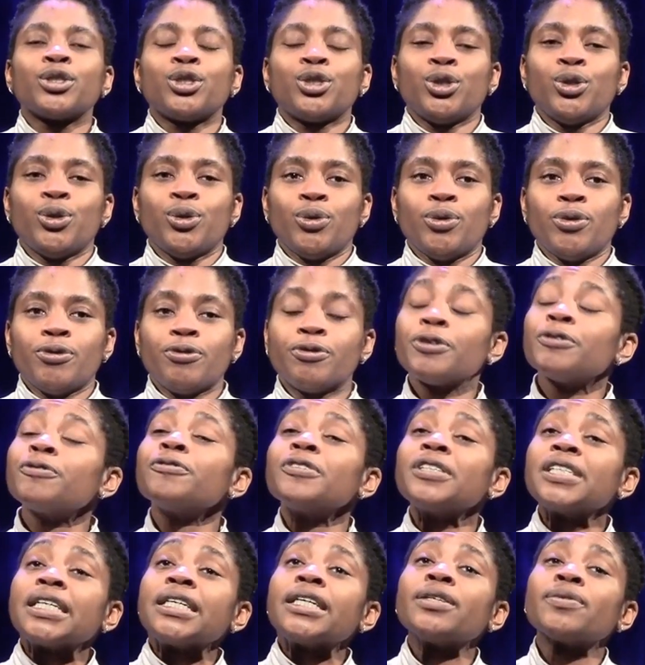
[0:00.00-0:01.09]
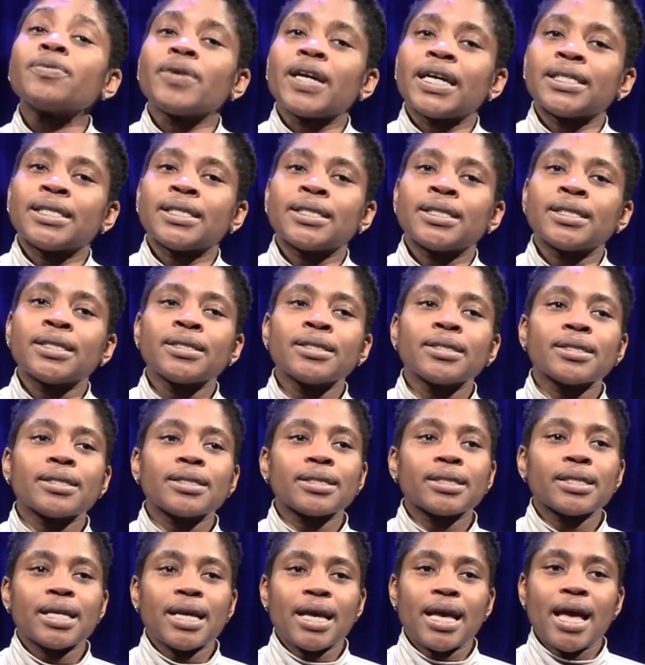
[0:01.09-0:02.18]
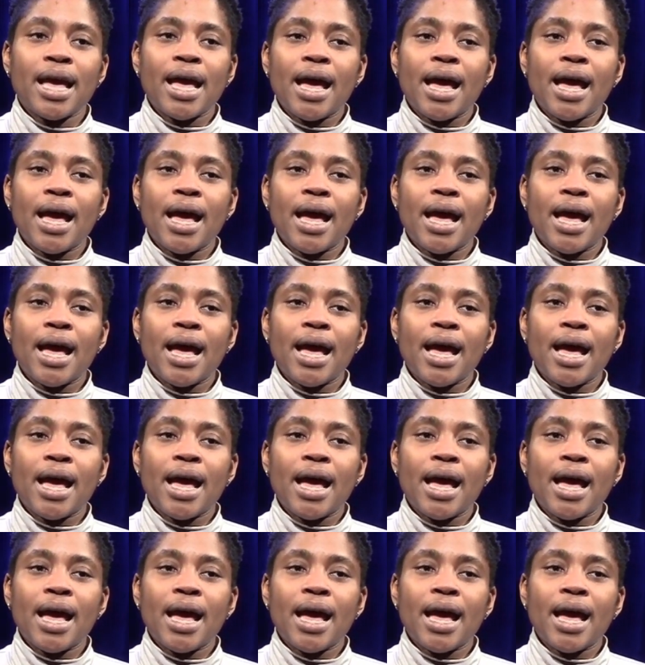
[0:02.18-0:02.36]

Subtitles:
to 15 residents,